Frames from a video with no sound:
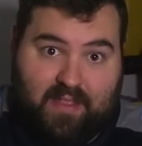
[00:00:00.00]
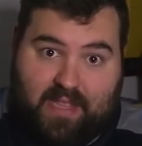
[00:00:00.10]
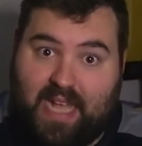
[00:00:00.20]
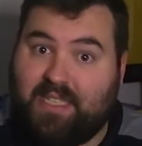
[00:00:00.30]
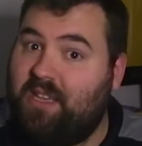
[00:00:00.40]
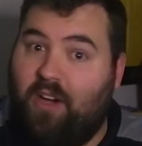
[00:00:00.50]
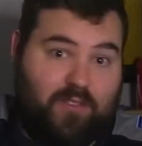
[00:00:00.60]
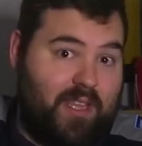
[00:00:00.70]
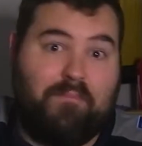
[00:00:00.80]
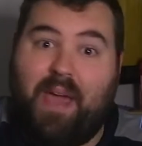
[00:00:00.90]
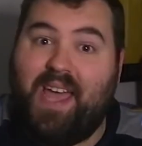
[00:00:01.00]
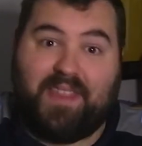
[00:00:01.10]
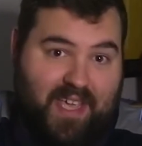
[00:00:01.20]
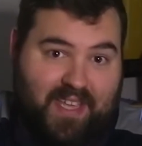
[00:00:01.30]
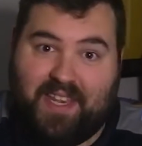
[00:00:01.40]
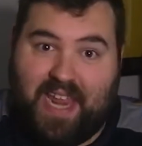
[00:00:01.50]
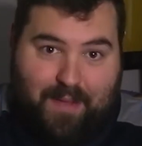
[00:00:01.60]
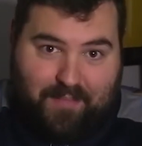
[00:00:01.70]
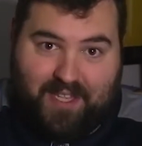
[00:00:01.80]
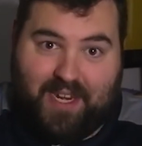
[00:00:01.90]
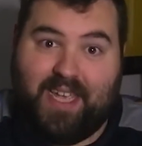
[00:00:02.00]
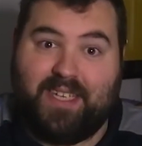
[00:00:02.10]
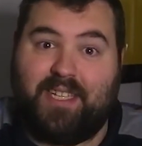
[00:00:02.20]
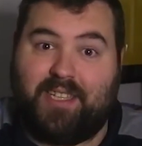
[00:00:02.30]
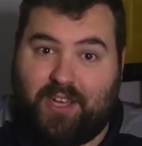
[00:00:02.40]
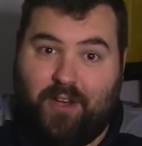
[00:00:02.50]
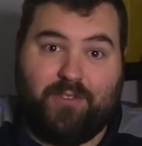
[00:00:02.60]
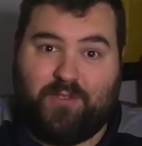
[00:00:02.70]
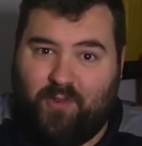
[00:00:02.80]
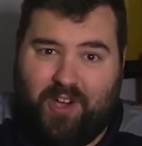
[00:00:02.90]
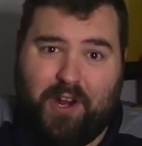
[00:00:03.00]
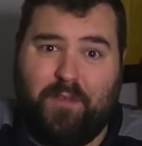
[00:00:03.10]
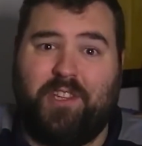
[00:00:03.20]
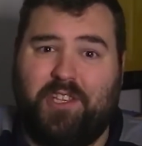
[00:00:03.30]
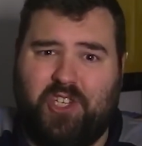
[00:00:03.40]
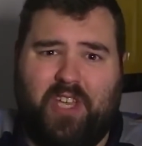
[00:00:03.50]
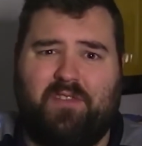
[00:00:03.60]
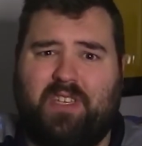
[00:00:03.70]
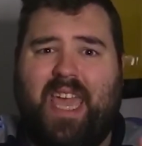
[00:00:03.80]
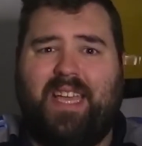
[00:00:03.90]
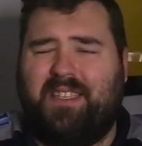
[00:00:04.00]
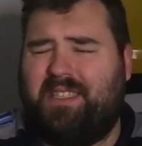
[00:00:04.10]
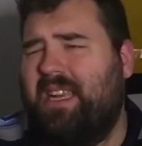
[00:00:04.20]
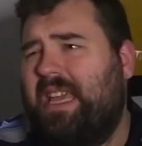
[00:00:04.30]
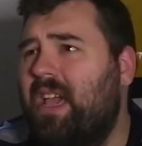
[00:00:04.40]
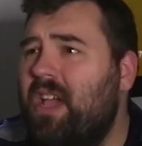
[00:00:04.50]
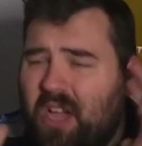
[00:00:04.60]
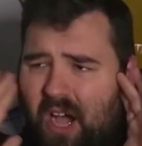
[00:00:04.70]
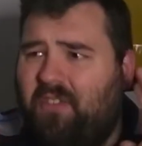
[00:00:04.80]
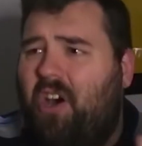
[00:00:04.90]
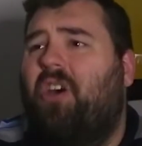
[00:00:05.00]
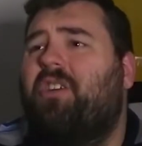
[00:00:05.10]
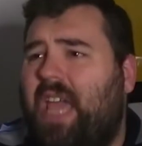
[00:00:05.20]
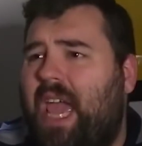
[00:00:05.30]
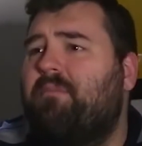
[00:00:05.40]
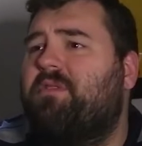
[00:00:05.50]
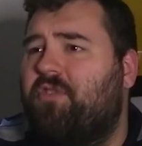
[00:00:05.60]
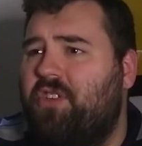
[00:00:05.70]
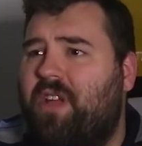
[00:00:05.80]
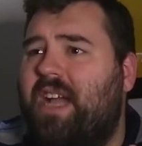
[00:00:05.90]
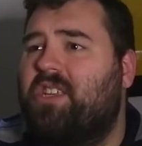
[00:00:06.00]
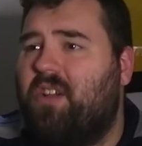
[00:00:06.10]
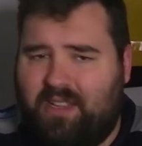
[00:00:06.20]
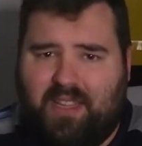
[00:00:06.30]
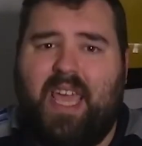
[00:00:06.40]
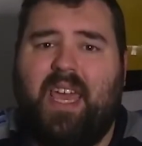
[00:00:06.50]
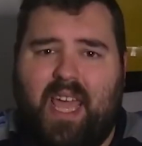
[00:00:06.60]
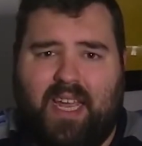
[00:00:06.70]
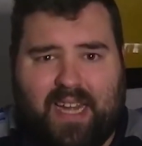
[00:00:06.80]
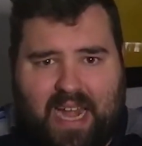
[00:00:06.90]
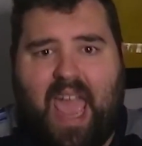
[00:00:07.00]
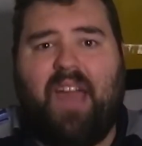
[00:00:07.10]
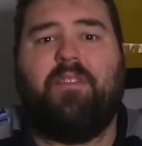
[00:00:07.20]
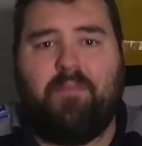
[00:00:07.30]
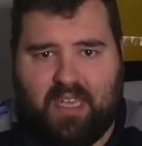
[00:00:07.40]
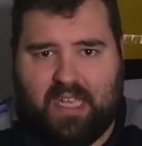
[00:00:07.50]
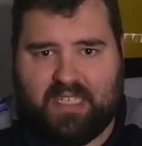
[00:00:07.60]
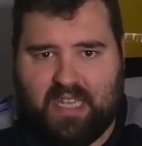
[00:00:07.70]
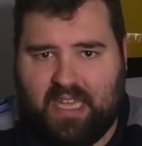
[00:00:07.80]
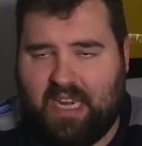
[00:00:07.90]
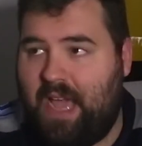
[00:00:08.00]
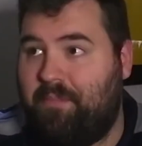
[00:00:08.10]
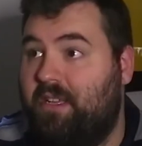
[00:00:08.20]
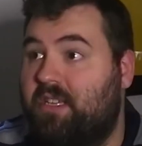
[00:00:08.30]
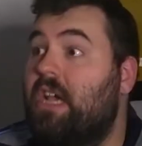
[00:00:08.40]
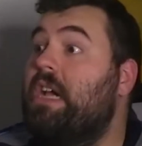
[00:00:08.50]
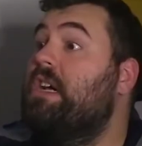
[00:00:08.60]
That's the only bad thing that happened today, is that the Colts won over the Chiefs. Kansas City, of all games for you guys to go out and lay an egg, did it have to be against Indianapolis?